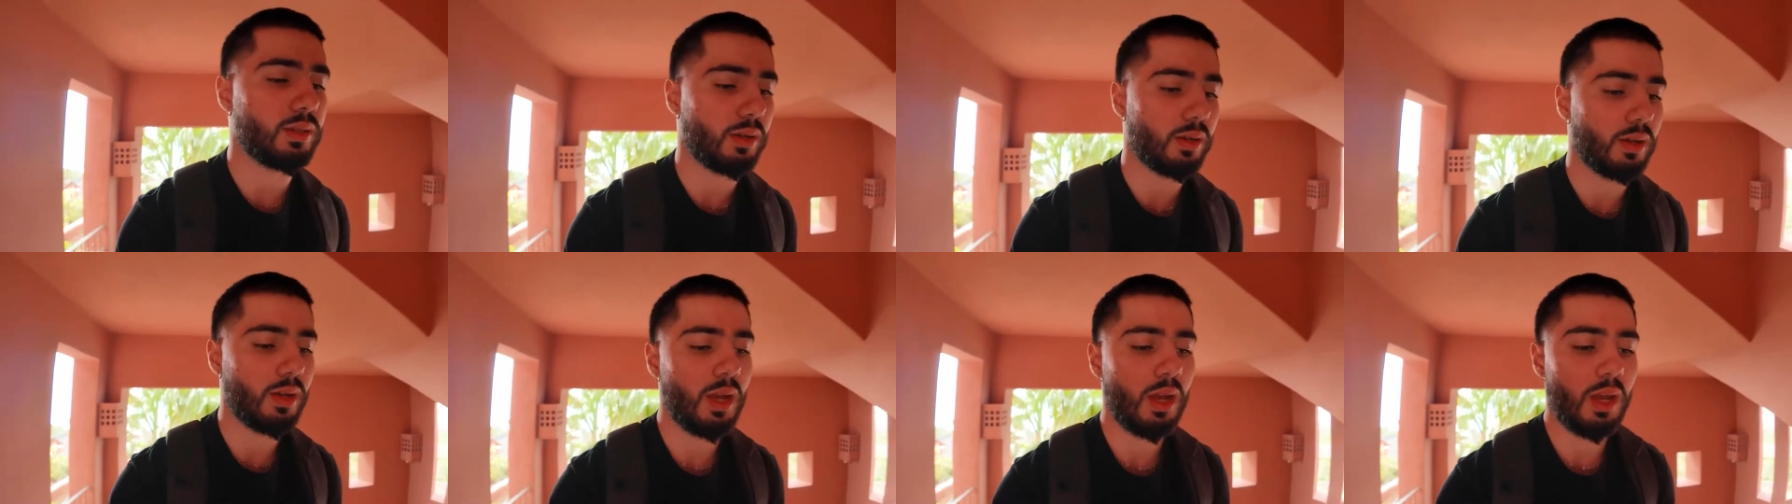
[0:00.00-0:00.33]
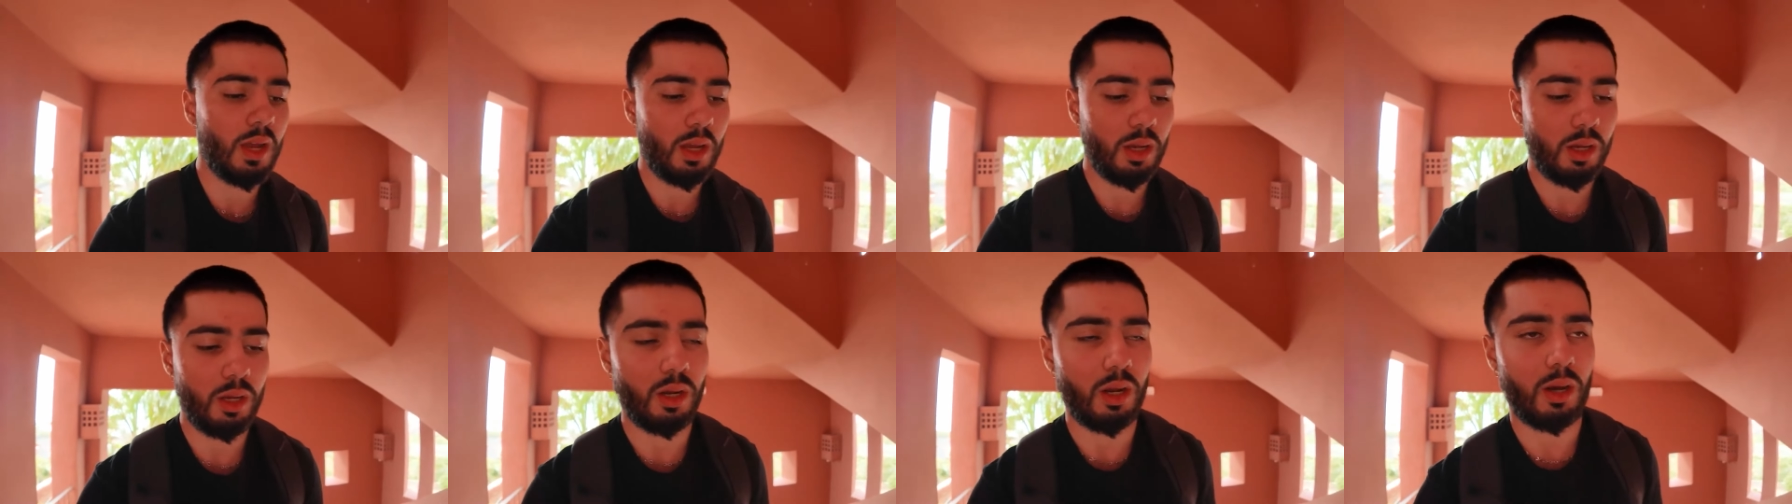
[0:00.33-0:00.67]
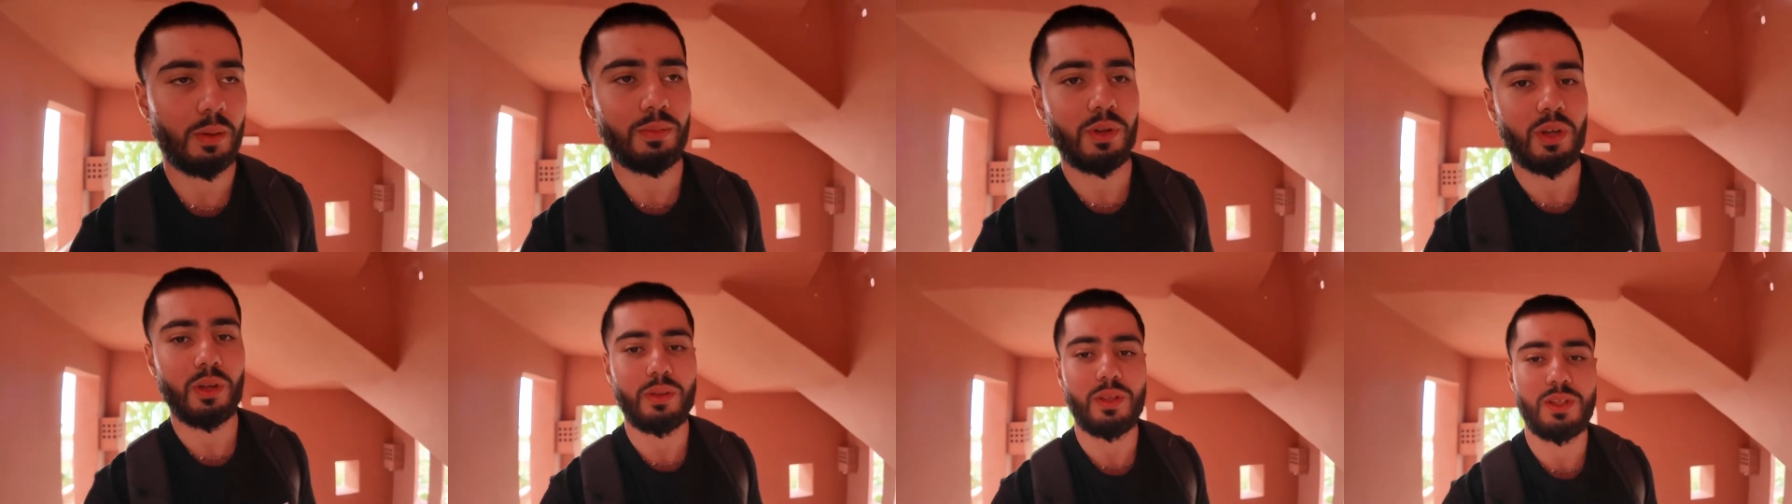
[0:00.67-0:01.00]
So
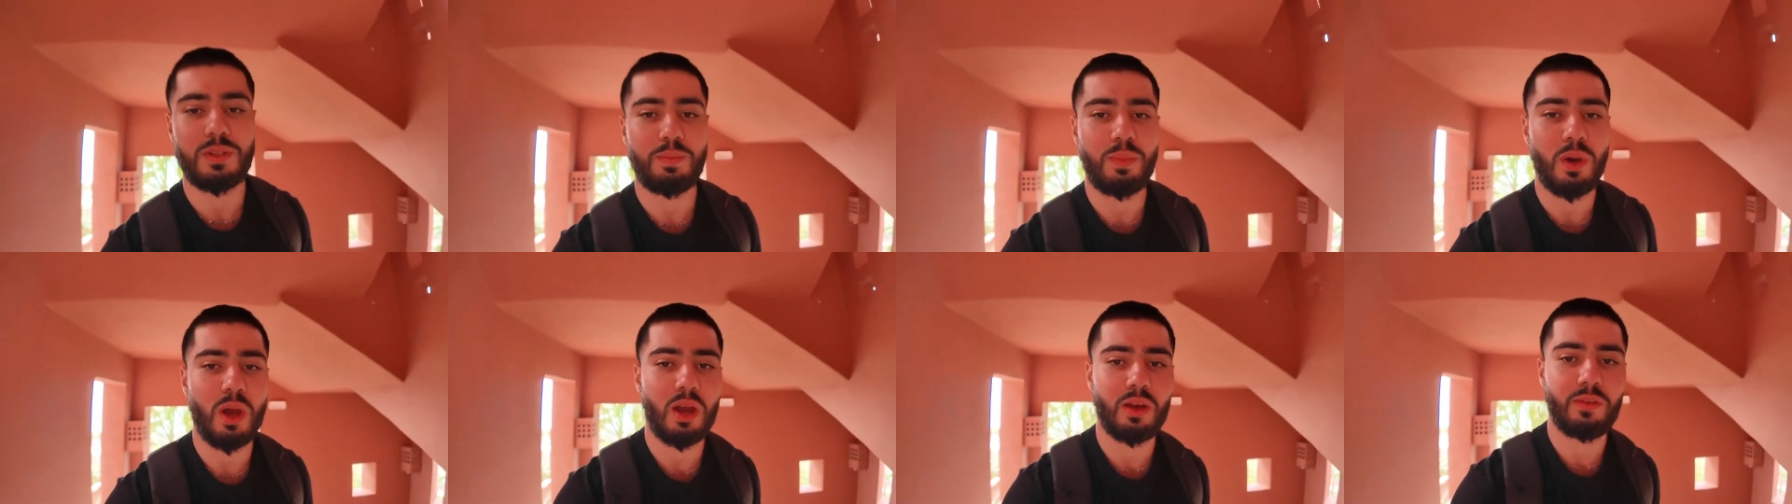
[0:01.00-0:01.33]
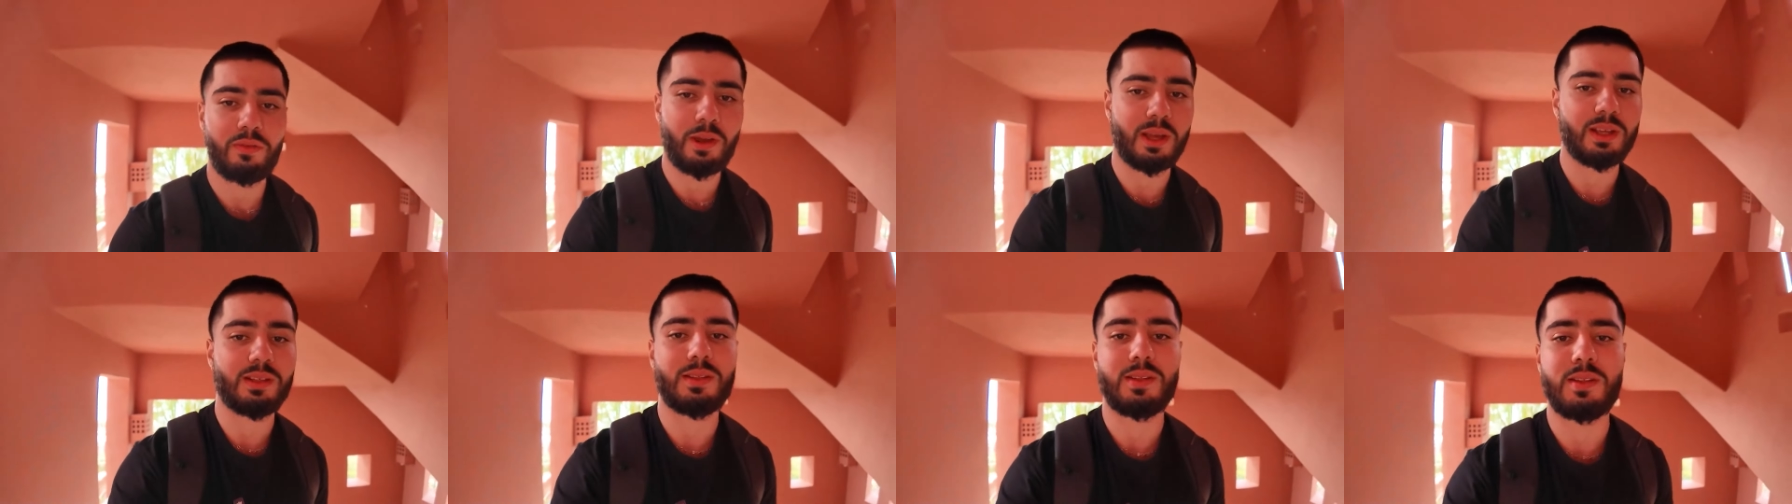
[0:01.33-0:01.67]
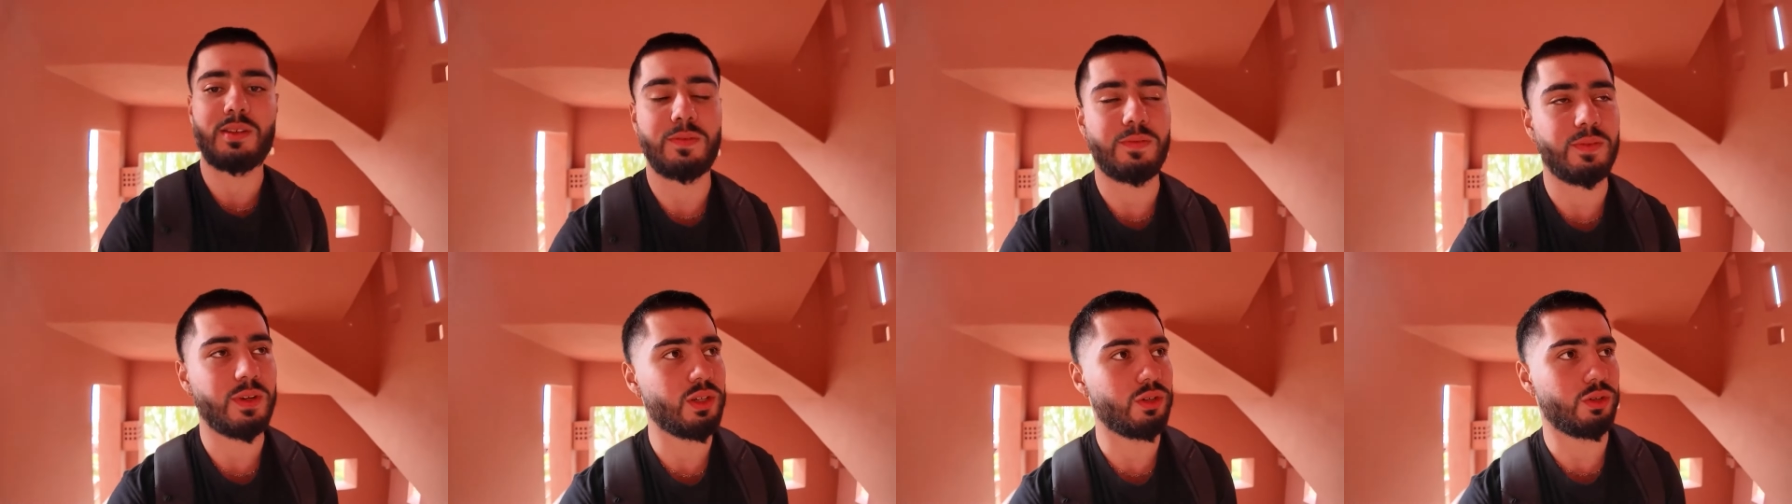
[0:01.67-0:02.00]
yeah, I'm not this perfect
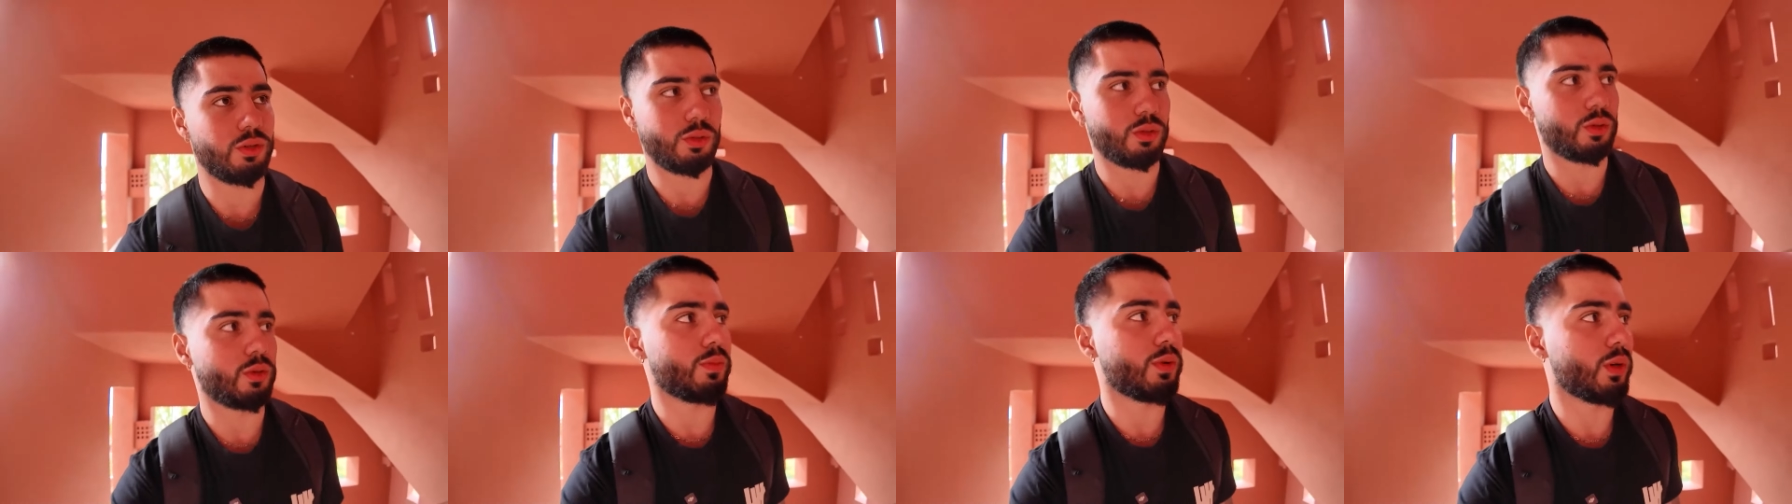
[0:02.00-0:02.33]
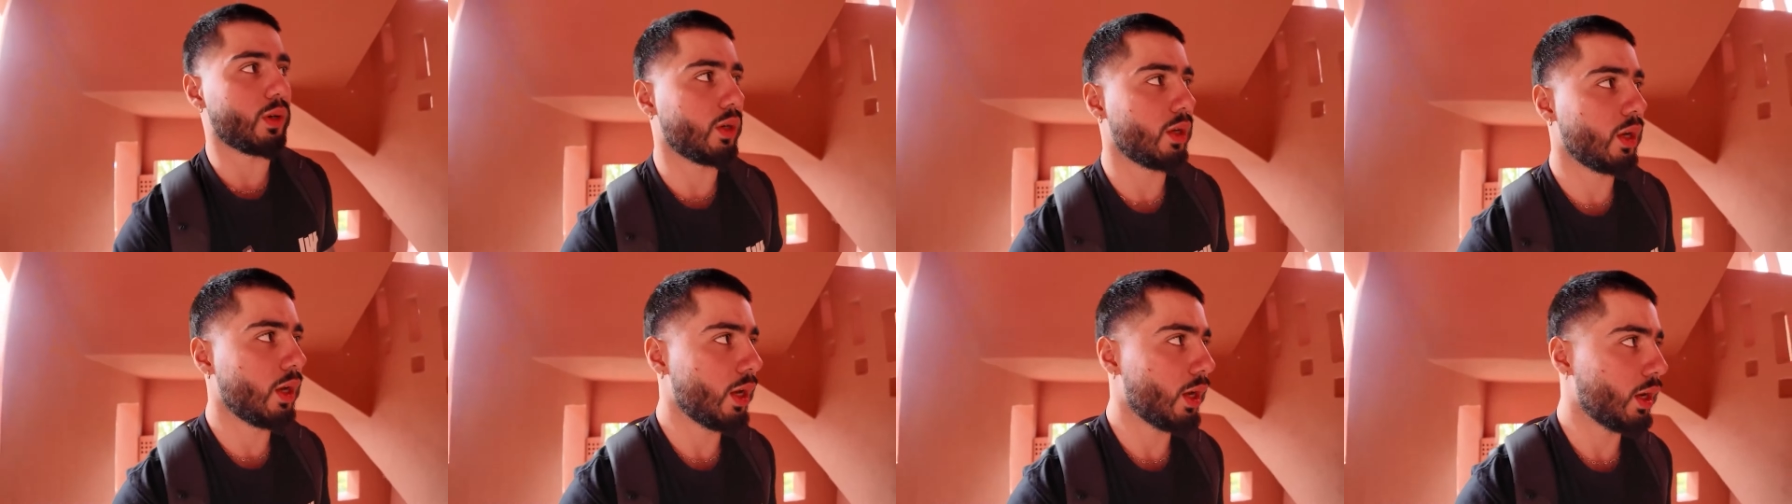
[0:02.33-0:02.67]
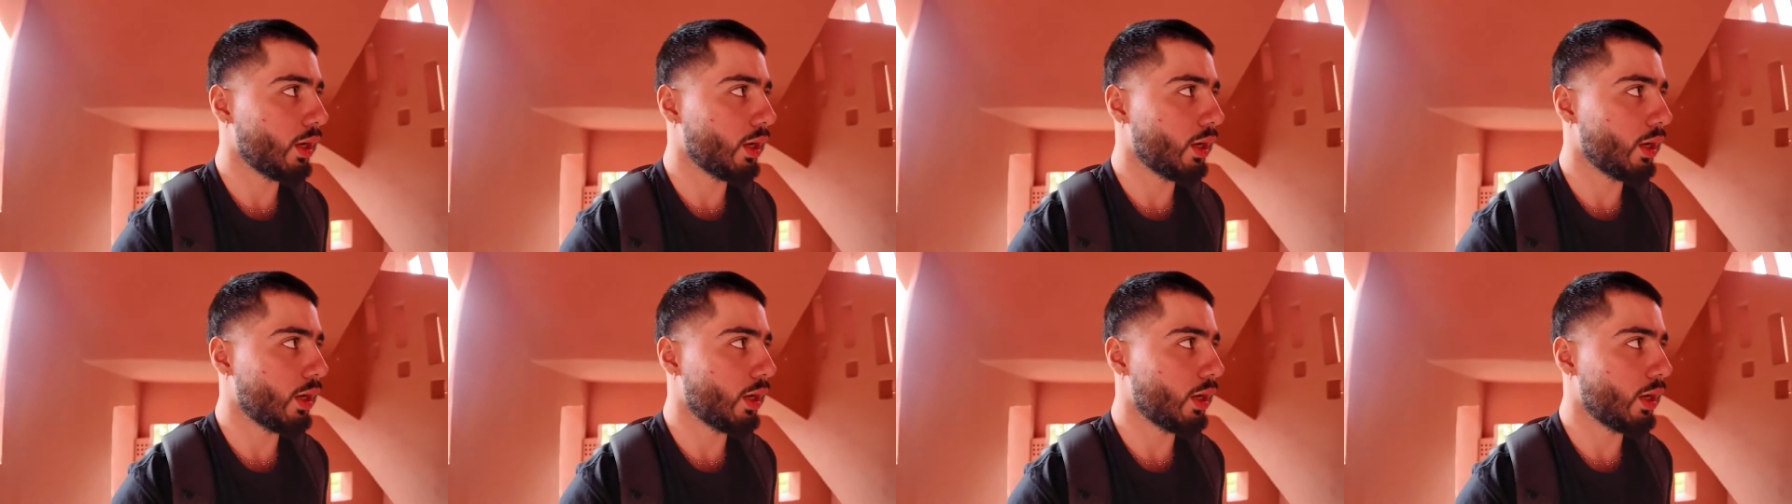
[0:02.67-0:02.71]
individual, but